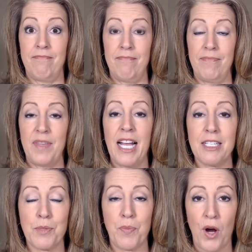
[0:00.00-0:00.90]

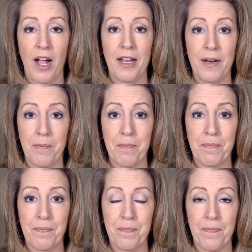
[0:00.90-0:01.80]
That's pride.
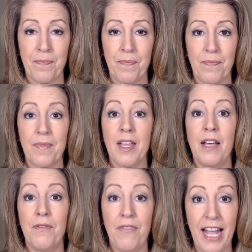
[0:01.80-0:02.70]

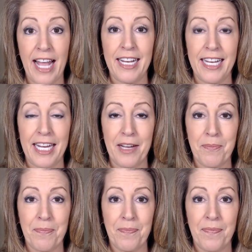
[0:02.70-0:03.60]
Vanity.
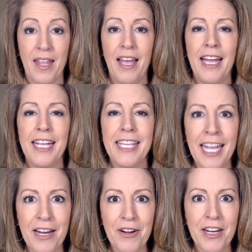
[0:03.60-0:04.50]

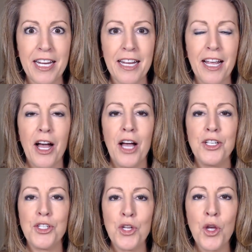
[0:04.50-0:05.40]
Caring
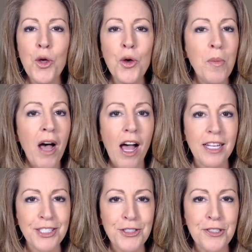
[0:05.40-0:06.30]
too
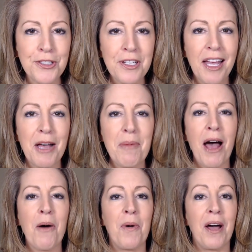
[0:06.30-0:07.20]
much
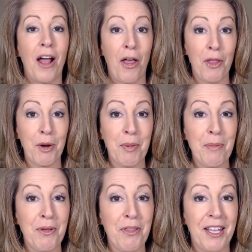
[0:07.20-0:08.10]
about what other
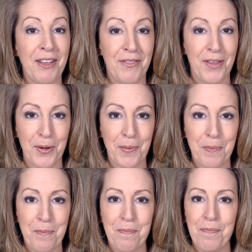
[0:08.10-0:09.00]
people think of you.
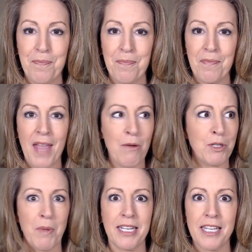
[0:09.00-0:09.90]
That was
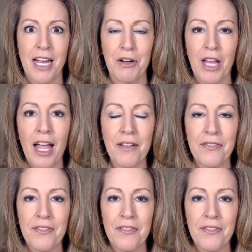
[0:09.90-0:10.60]
my entire life.